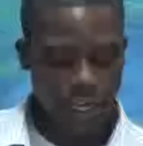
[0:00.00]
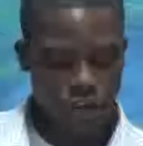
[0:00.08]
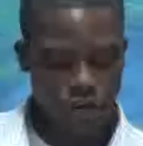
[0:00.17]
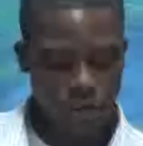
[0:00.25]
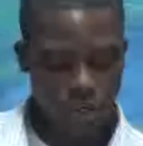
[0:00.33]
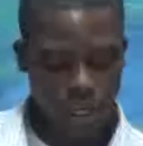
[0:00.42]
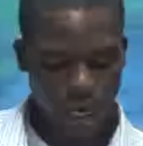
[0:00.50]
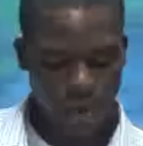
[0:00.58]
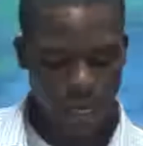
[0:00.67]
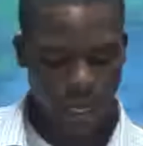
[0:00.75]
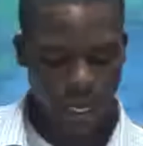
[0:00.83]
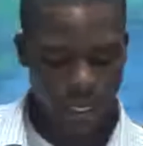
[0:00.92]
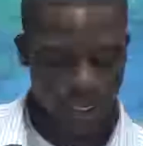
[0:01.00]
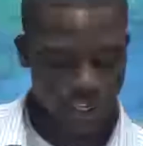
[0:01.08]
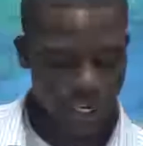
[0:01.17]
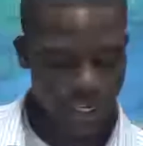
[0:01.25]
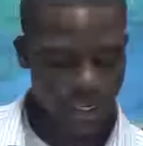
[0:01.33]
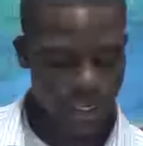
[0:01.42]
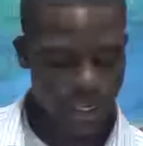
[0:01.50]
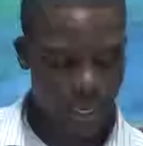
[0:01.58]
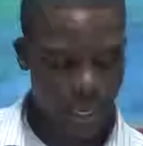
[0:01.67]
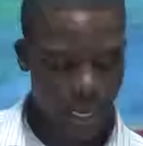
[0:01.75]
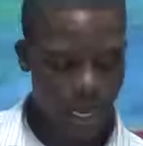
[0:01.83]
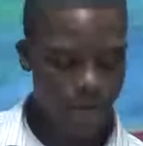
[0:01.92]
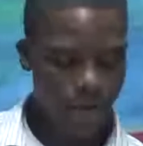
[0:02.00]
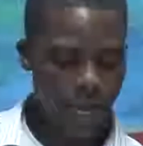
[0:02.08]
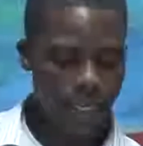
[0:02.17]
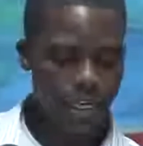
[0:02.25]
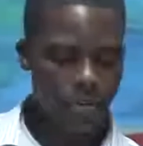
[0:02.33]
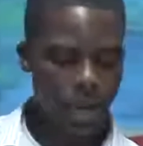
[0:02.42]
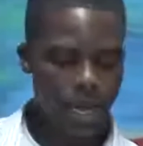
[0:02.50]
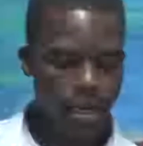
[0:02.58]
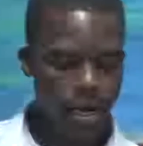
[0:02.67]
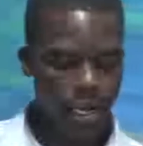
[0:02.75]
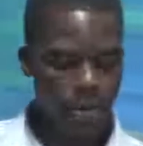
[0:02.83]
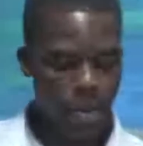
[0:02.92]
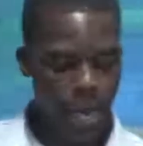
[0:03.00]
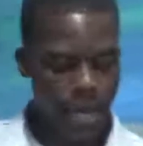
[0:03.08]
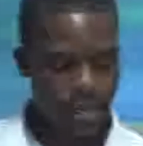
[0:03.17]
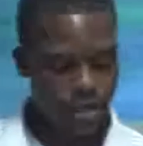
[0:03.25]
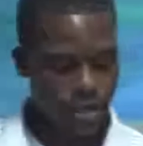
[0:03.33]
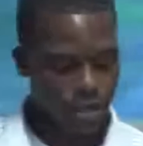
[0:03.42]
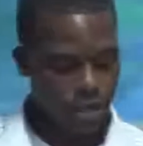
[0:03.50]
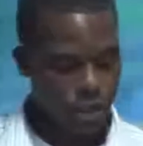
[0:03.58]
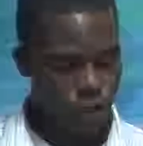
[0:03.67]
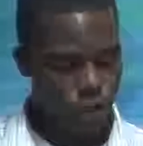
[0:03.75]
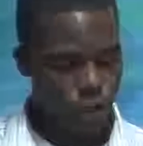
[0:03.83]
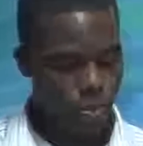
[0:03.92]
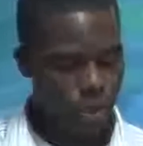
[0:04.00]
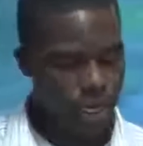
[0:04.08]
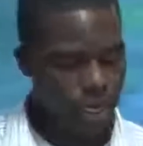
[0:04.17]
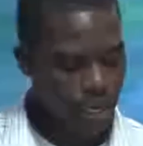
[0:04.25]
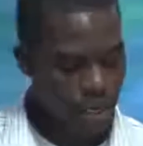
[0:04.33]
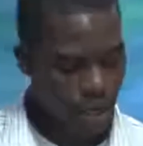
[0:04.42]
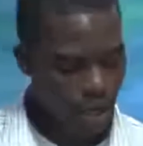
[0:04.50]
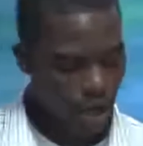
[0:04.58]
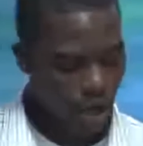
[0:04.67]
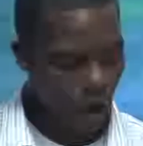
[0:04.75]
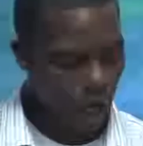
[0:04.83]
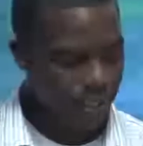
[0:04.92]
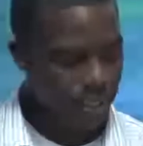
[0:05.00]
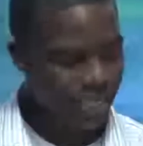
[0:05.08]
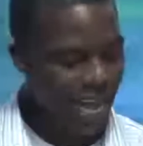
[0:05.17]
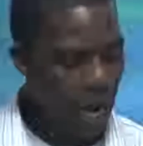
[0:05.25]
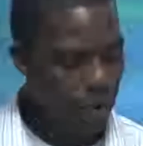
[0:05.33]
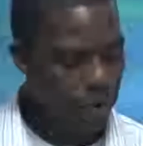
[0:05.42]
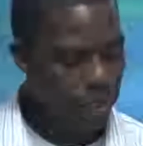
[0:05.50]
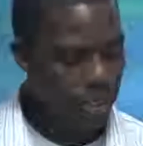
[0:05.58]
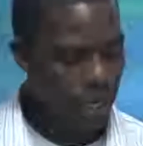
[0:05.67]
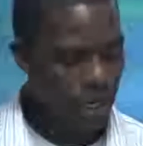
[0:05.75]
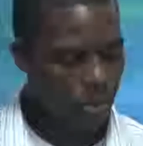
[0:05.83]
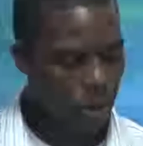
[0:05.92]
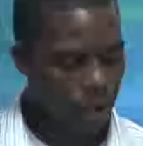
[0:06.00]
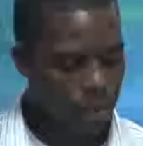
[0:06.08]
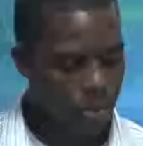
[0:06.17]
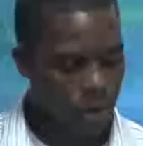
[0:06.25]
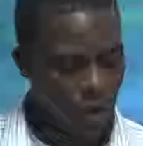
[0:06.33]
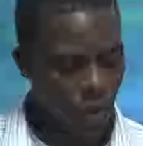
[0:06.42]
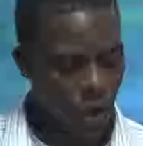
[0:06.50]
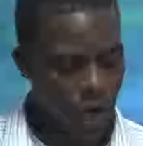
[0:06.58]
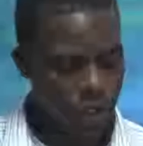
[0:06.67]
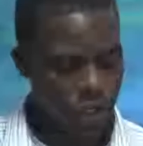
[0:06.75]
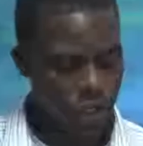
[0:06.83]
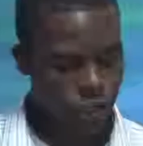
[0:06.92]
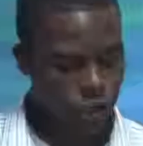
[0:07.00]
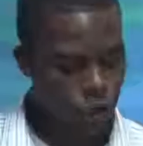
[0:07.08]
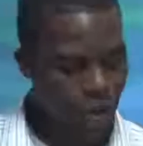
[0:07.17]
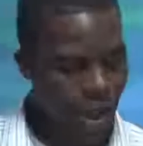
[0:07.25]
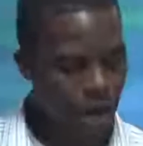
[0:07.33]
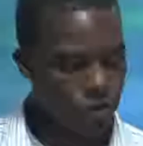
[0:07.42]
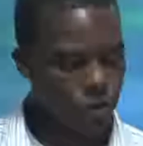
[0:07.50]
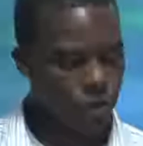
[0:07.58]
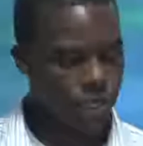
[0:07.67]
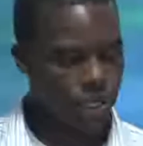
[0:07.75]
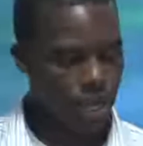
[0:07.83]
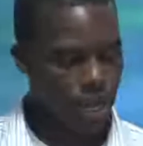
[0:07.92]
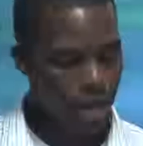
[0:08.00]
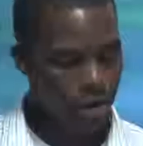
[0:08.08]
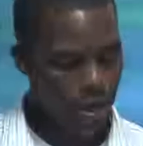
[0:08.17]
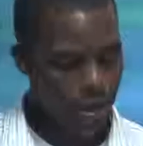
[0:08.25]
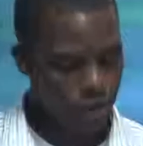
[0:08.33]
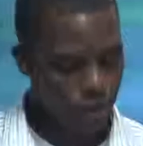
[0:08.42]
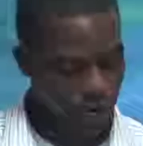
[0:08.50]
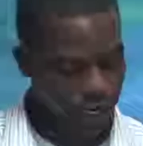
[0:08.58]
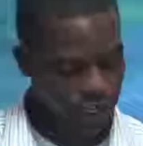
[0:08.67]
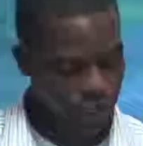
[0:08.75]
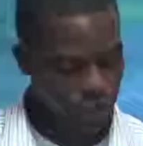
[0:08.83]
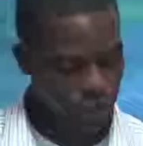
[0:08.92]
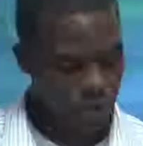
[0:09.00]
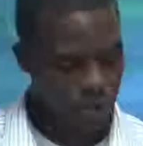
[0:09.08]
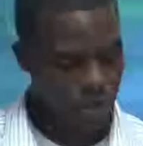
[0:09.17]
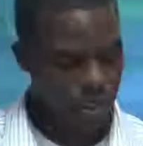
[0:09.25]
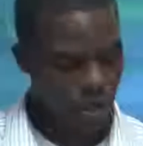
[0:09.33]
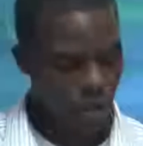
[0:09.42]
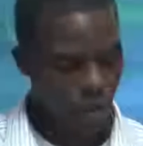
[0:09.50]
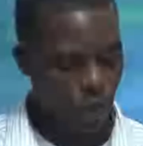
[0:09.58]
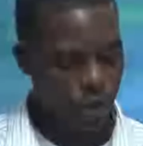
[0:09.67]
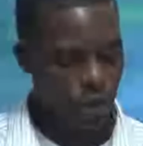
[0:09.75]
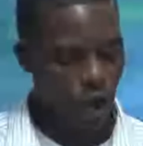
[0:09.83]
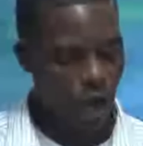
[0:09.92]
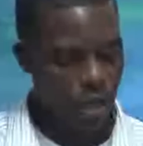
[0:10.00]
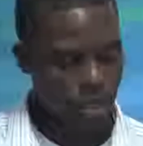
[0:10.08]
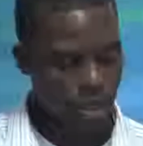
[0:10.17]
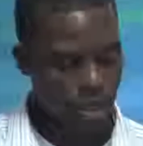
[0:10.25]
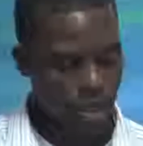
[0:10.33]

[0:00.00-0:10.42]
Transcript: in Jerusalem engines invented by cunning men to be on the towers and upon the bulwarks to shoot arrows and great stones withal.